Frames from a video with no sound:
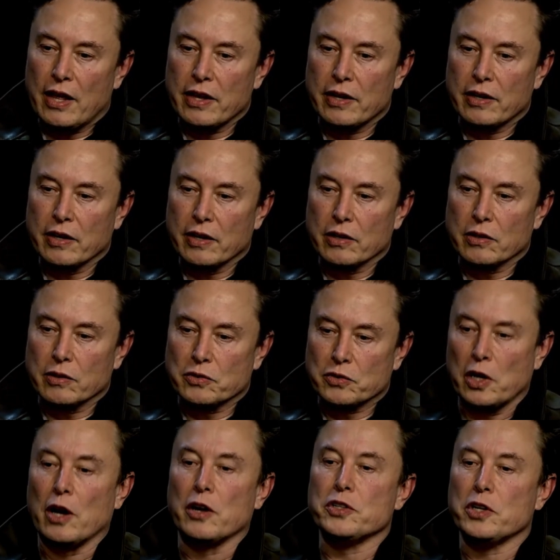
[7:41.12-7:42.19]
and
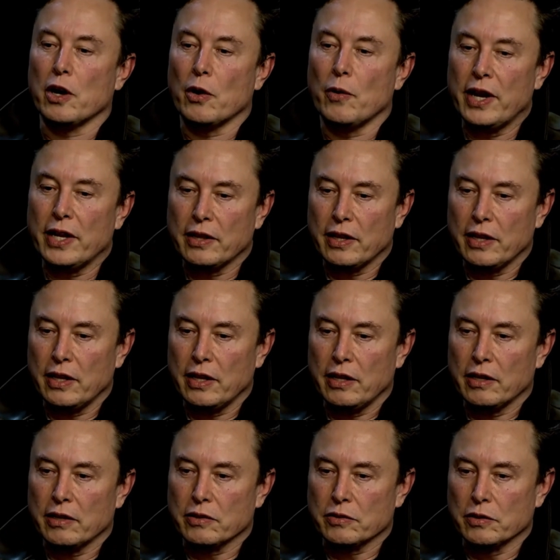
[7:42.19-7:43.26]
then gen generate
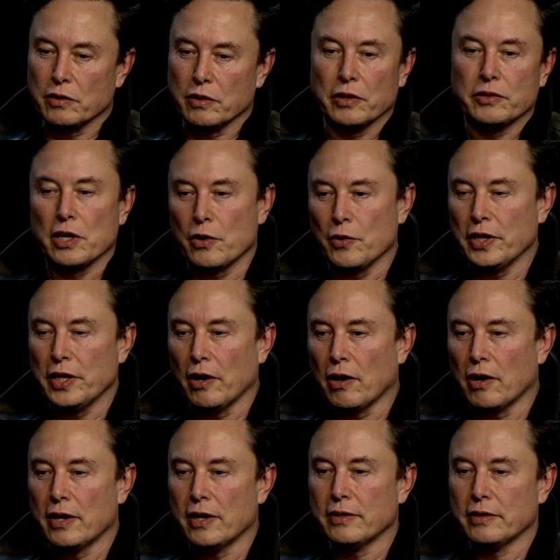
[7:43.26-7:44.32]
the uh, generate the
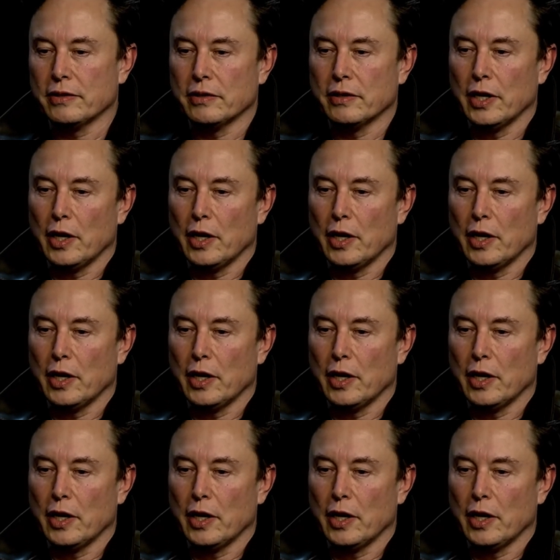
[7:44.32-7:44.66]
art,